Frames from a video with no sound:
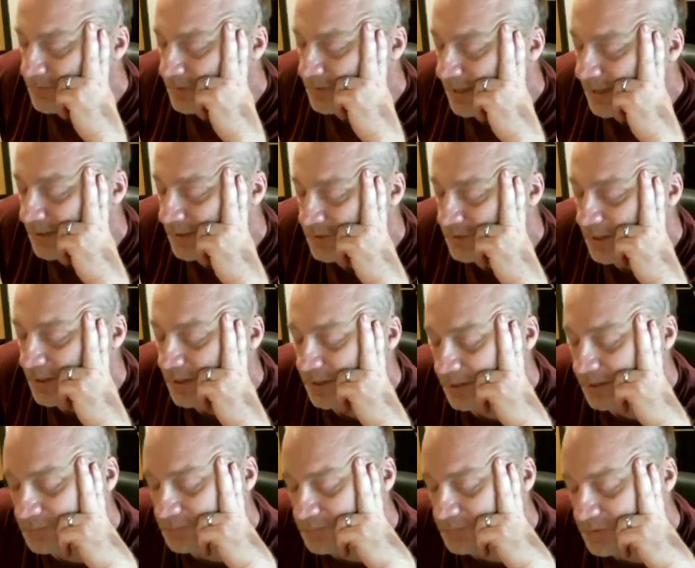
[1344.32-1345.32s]
that's,
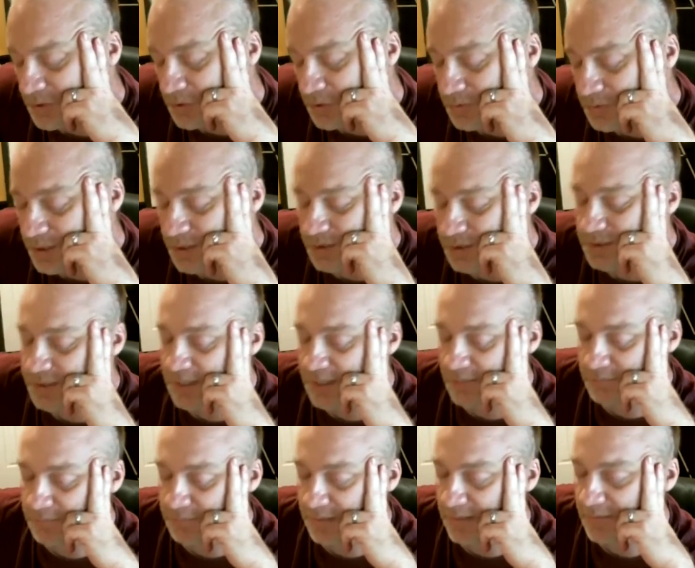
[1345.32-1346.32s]
you did
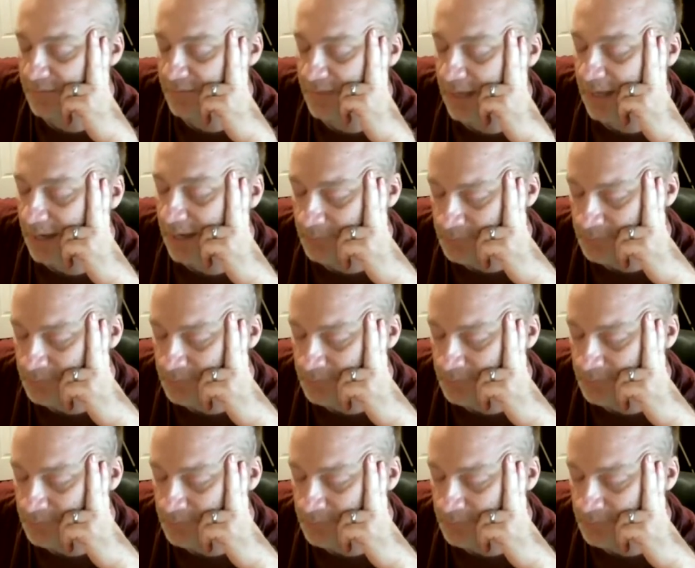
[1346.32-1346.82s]
send me that.